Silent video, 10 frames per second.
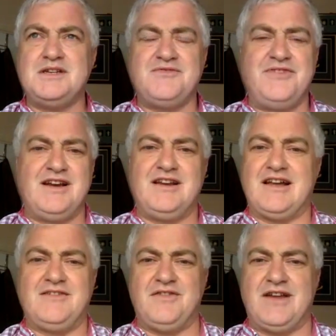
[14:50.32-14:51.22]

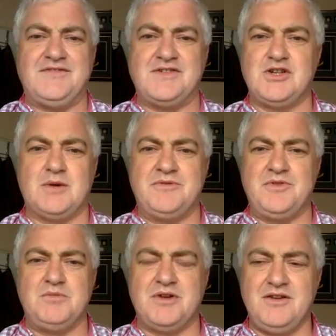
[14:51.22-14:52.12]
feel life's on top of
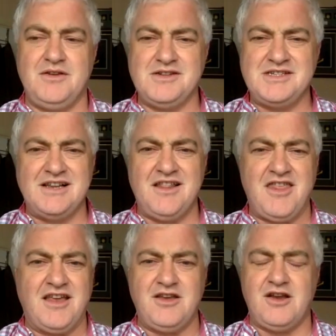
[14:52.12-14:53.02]
you, but you still
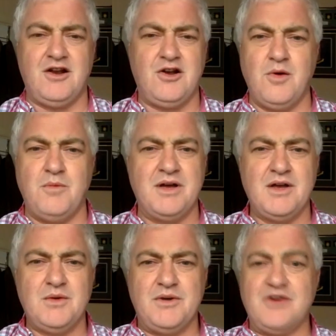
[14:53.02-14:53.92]
think you can cope
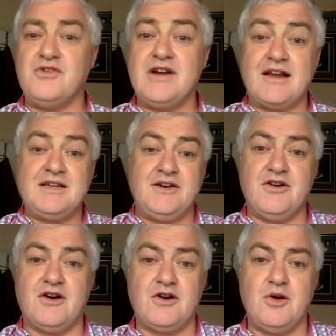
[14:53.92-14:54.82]
when in reality you're
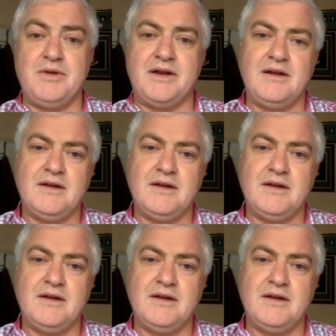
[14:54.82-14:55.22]
not coping.